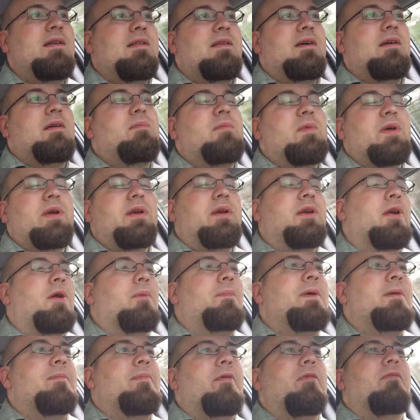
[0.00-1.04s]
Like, you know,
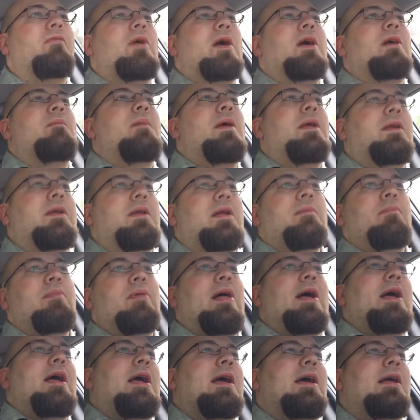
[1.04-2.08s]
people have recommended I
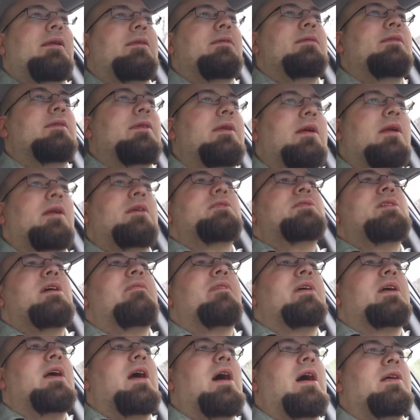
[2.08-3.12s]
play it, and I just
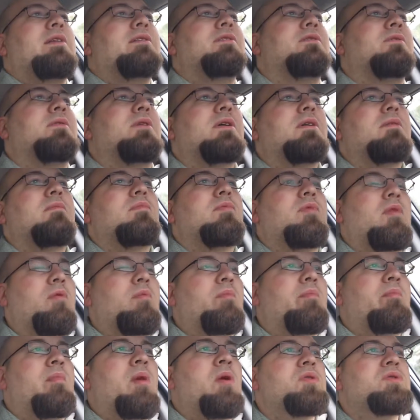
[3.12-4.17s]
haven't gotten to it. They're
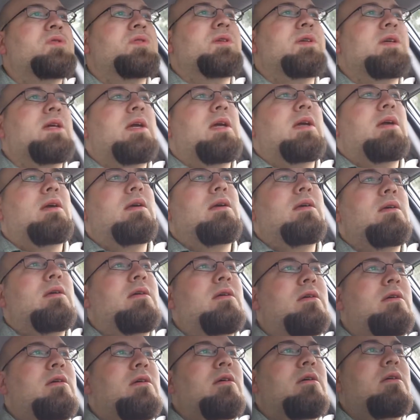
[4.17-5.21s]
mostly
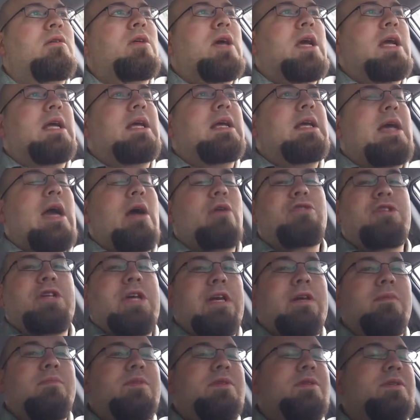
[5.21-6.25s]
like couch
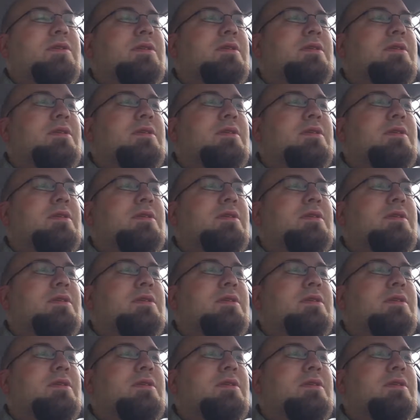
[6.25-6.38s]
games,